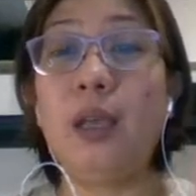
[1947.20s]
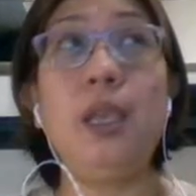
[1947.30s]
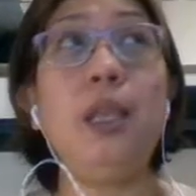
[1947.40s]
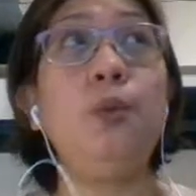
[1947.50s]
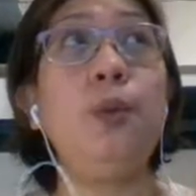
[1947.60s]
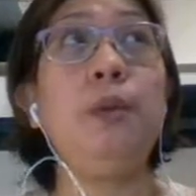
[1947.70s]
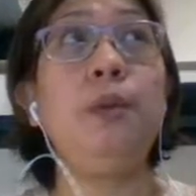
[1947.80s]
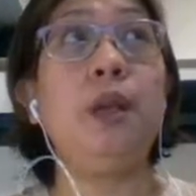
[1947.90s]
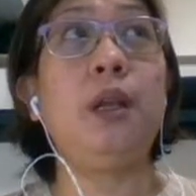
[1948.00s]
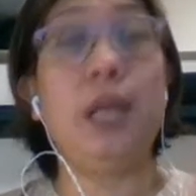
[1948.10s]
it will
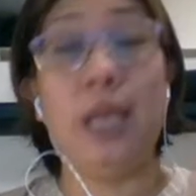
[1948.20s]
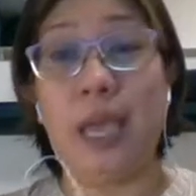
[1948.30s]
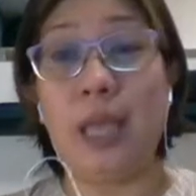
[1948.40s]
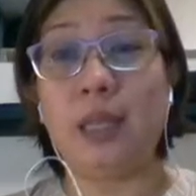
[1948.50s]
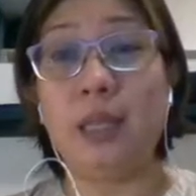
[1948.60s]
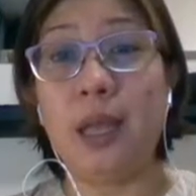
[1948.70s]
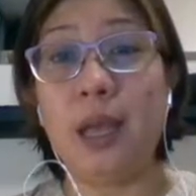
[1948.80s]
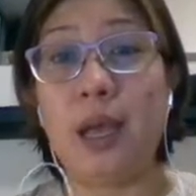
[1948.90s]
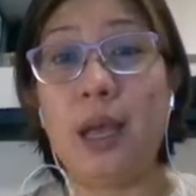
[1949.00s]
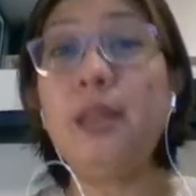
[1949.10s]
create
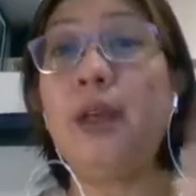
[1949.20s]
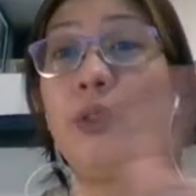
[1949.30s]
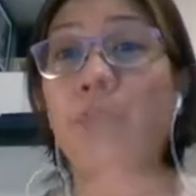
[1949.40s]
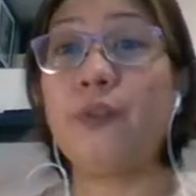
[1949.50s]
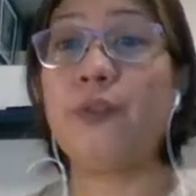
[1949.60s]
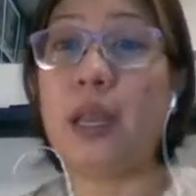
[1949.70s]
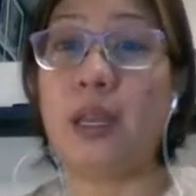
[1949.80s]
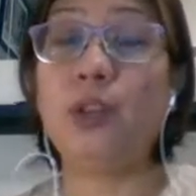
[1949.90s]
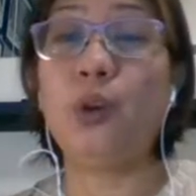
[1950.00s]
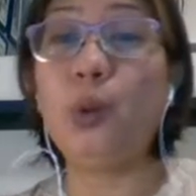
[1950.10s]
another
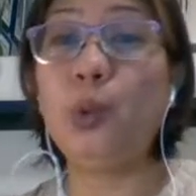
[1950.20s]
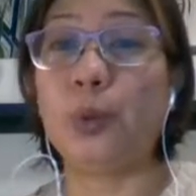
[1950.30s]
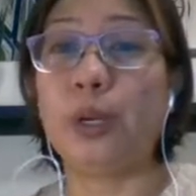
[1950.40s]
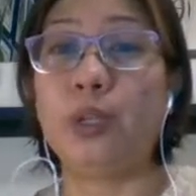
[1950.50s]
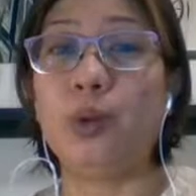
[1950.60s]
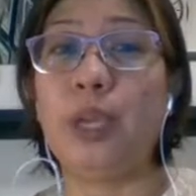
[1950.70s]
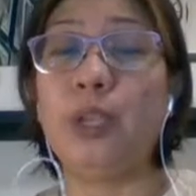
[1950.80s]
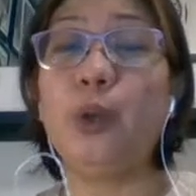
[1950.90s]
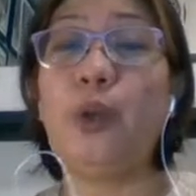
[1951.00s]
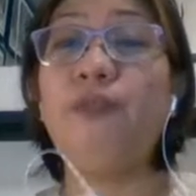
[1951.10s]
valid code word. Okay,
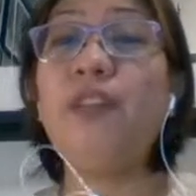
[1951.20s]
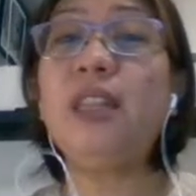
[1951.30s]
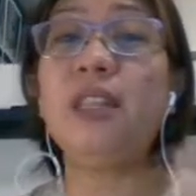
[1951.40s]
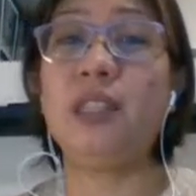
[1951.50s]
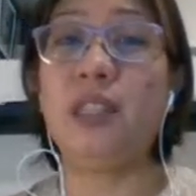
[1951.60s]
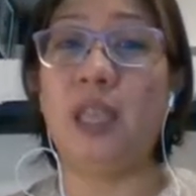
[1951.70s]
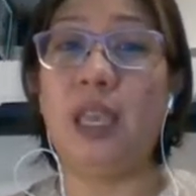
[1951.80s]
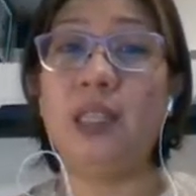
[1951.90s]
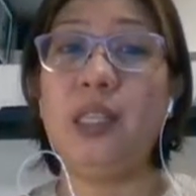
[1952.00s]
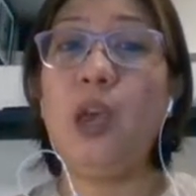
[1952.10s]
so if that is the
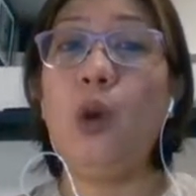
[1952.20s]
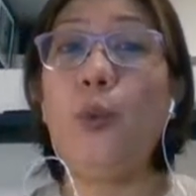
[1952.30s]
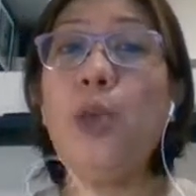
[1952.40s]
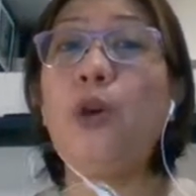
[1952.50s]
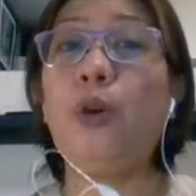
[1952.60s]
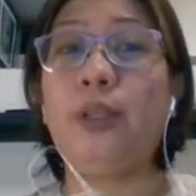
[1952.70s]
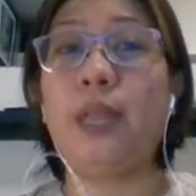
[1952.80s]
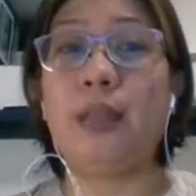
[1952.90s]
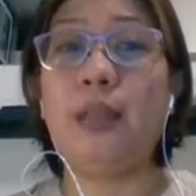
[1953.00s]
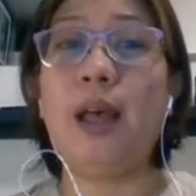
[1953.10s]
case, we call
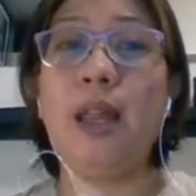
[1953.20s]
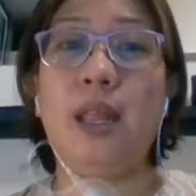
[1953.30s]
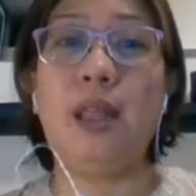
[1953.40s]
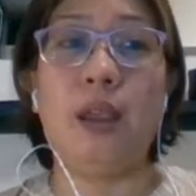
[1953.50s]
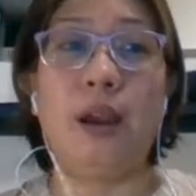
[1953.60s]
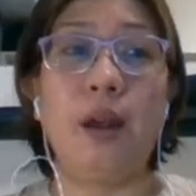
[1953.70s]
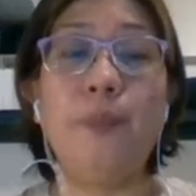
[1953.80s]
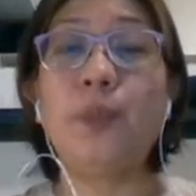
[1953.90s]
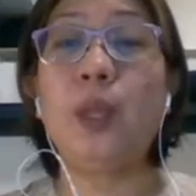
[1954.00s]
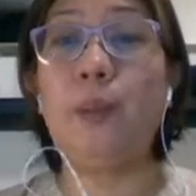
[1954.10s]
that a linear
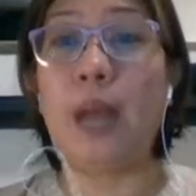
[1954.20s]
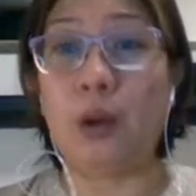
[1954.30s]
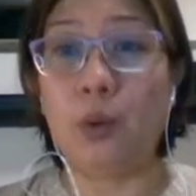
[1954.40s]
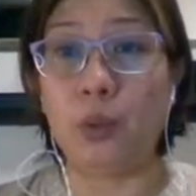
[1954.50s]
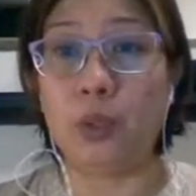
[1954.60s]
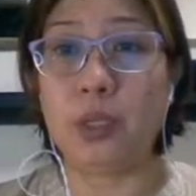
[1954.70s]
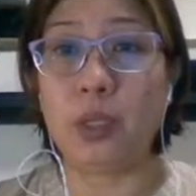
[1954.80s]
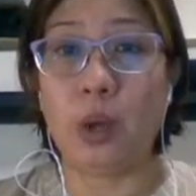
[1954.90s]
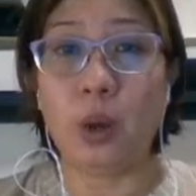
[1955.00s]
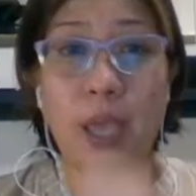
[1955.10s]
block codes.
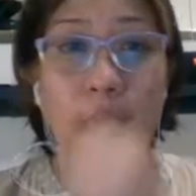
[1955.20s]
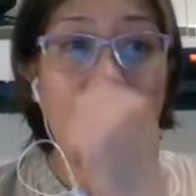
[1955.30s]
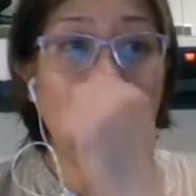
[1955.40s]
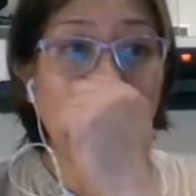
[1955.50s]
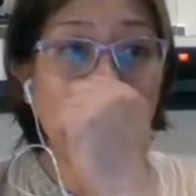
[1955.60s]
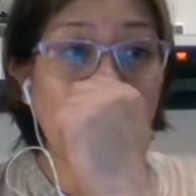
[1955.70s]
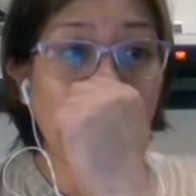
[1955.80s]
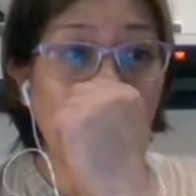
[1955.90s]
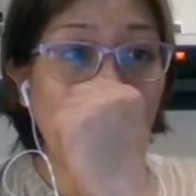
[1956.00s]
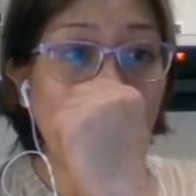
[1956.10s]
Okay, so
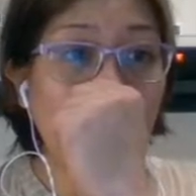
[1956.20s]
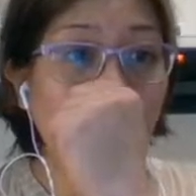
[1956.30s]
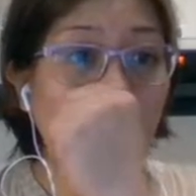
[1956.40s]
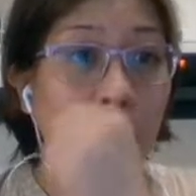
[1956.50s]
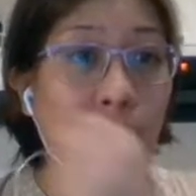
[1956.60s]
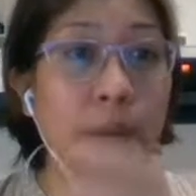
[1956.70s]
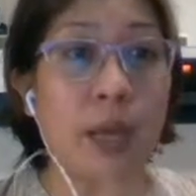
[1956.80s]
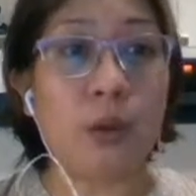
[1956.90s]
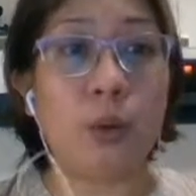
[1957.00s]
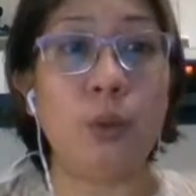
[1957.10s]
almost all
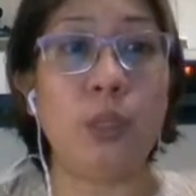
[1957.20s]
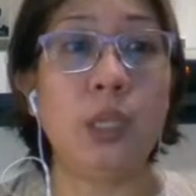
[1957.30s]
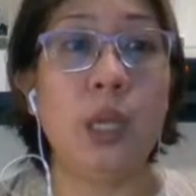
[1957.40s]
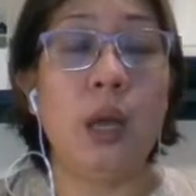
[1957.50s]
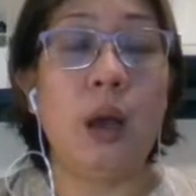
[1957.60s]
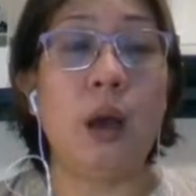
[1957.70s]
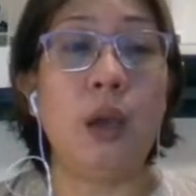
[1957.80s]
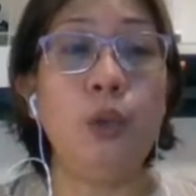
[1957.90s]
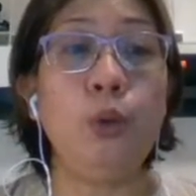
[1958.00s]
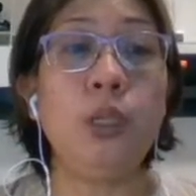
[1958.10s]
block codes
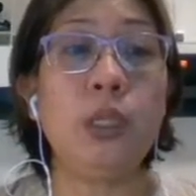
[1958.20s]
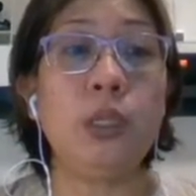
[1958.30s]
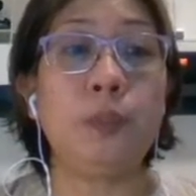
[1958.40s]
used